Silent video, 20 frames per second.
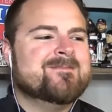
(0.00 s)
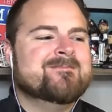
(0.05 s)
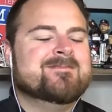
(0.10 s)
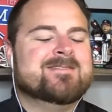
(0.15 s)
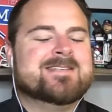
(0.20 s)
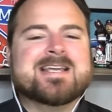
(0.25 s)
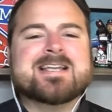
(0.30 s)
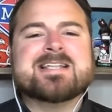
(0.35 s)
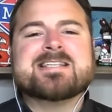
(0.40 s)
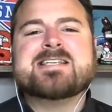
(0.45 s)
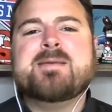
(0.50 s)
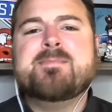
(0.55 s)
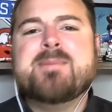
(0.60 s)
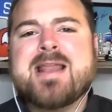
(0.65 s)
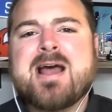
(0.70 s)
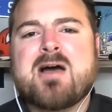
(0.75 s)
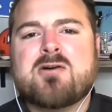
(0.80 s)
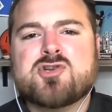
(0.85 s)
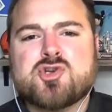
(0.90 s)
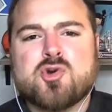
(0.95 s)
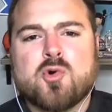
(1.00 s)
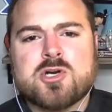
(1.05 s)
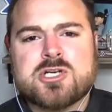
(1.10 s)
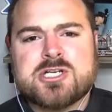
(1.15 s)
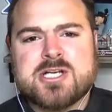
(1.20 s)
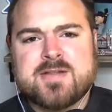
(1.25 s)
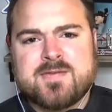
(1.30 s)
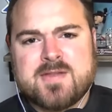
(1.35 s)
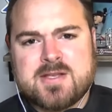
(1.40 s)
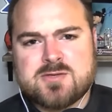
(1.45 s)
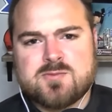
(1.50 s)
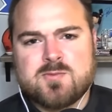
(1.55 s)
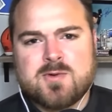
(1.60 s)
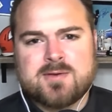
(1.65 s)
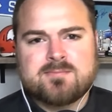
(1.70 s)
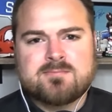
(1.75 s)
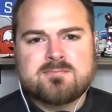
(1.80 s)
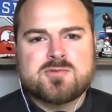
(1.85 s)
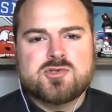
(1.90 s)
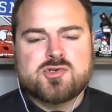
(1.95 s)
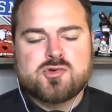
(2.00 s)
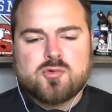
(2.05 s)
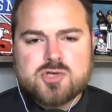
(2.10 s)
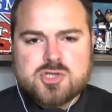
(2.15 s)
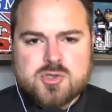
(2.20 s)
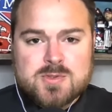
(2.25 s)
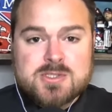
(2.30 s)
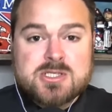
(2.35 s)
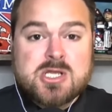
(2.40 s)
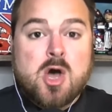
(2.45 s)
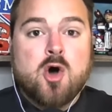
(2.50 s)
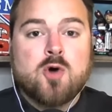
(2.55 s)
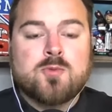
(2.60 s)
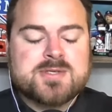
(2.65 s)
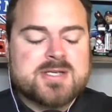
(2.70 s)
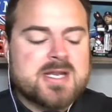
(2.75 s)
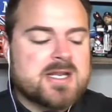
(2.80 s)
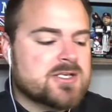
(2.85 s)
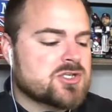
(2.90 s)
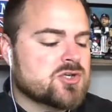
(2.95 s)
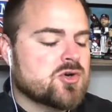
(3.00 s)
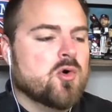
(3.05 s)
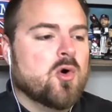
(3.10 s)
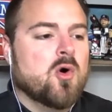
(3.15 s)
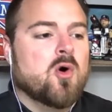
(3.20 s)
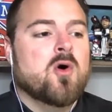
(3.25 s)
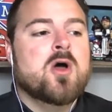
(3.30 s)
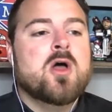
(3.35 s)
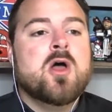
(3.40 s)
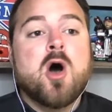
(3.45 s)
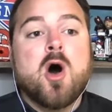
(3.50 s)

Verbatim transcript: Tennessee bit out Georgia in this one. Georgia was the home state school.